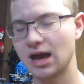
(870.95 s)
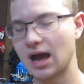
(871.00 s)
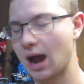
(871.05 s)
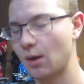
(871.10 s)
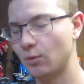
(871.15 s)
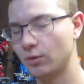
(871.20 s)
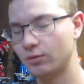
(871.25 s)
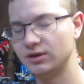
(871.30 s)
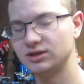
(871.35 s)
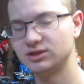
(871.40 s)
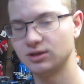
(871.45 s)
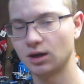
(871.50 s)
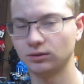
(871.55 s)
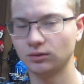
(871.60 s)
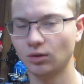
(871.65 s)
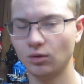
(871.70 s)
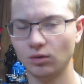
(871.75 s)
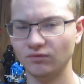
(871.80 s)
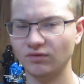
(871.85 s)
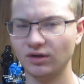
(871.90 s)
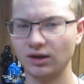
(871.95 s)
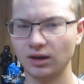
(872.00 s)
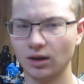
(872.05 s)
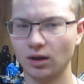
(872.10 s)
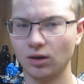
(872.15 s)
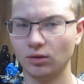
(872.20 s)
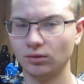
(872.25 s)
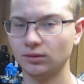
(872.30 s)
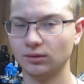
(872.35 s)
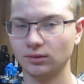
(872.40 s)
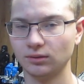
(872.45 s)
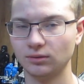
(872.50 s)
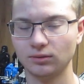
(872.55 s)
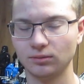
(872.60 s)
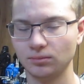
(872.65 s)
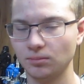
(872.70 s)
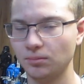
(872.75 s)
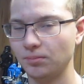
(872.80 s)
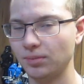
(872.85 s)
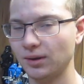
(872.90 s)
I would restart the whole video,
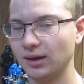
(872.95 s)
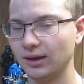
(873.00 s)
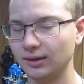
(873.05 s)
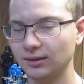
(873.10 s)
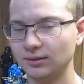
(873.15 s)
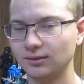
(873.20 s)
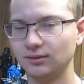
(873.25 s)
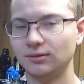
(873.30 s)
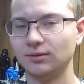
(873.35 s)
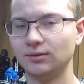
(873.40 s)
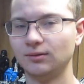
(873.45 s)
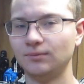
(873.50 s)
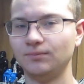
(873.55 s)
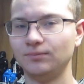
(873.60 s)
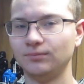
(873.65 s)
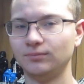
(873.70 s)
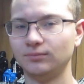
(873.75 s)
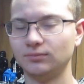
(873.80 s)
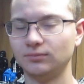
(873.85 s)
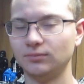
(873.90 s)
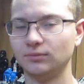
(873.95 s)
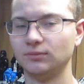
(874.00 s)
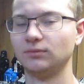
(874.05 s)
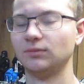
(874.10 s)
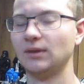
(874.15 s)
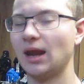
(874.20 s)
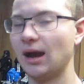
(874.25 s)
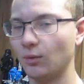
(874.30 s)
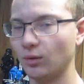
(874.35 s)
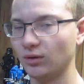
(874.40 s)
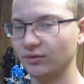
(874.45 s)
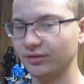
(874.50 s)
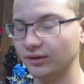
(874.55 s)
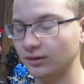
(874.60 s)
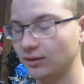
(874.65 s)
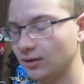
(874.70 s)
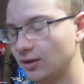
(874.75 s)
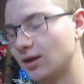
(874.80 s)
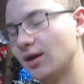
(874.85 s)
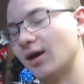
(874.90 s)
but not worth
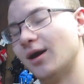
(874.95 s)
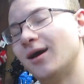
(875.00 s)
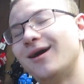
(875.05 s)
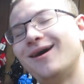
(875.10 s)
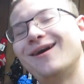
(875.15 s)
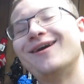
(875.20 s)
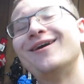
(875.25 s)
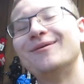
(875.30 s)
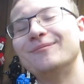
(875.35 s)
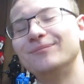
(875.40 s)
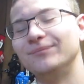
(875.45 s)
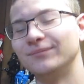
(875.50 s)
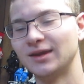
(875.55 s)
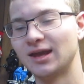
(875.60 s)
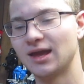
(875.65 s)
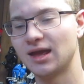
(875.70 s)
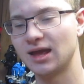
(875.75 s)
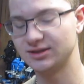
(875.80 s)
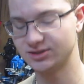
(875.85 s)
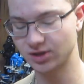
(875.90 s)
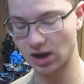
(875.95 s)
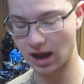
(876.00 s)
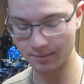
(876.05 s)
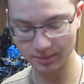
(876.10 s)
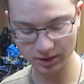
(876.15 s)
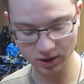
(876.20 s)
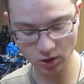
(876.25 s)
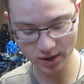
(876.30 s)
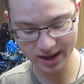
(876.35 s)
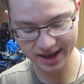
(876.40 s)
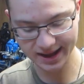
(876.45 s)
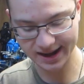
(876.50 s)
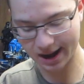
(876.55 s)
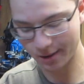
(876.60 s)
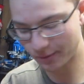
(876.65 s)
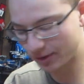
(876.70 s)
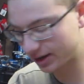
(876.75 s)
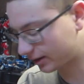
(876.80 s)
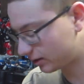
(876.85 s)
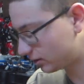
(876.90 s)
it. So I'm going to go ahead.
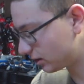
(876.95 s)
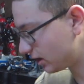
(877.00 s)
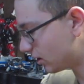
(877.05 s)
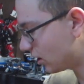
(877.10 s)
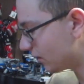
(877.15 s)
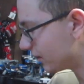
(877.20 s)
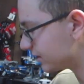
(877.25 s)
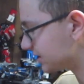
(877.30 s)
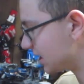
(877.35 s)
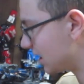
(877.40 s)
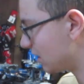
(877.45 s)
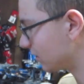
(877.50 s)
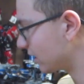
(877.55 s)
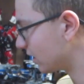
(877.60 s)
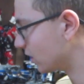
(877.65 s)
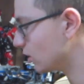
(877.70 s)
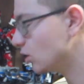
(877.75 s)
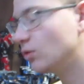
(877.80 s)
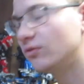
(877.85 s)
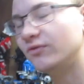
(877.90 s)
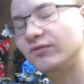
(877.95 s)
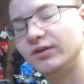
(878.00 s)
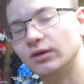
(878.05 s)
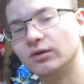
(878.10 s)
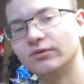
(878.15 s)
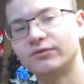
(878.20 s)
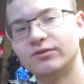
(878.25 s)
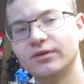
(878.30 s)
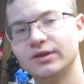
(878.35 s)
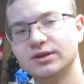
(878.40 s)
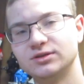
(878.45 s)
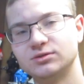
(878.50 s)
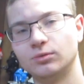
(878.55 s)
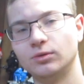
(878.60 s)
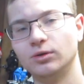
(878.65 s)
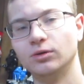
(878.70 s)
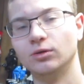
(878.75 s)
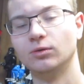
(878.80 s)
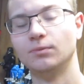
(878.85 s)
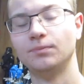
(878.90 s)
I want to clean all this out, get a new feel for this
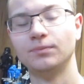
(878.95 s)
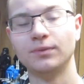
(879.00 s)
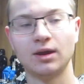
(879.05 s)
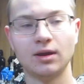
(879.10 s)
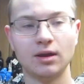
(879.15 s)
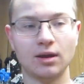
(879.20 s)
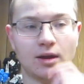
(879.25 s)
room.